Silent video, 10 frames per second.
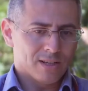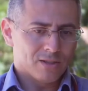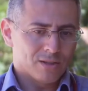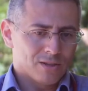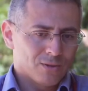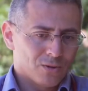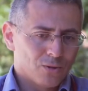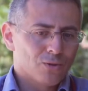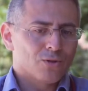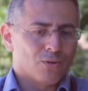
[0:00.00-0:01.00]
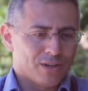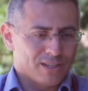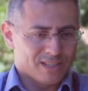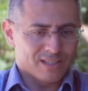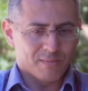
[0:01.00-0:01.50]
So two
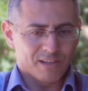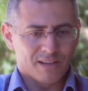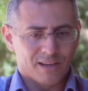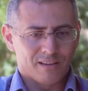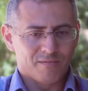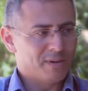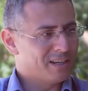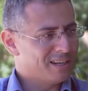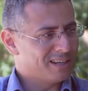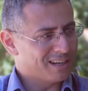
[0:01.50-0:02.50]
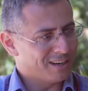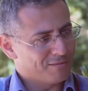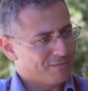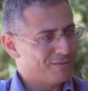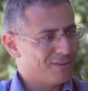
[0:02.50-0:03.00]
stories. I mean, they've been kind of
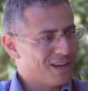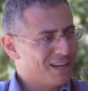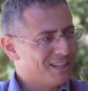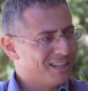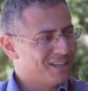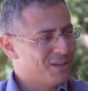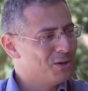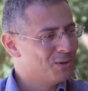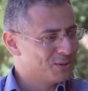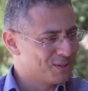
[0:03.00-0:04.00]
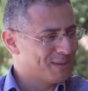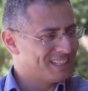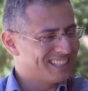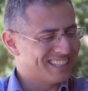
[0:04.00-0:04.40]
in the news, but